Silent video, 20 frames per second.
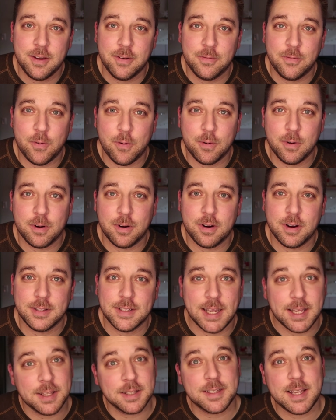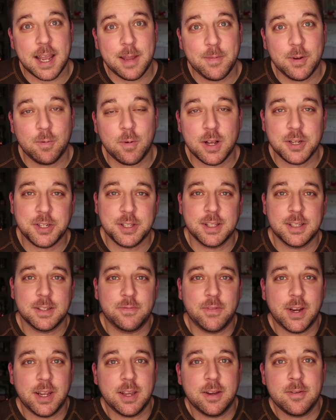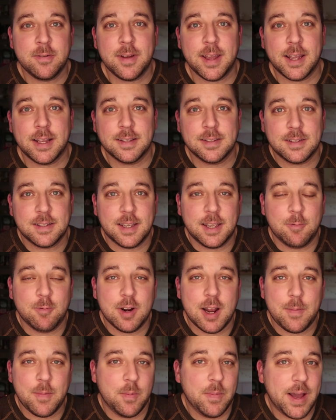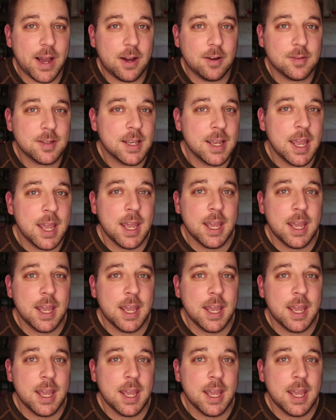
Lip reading: for taking the time and watching this video and seeing what I'm about.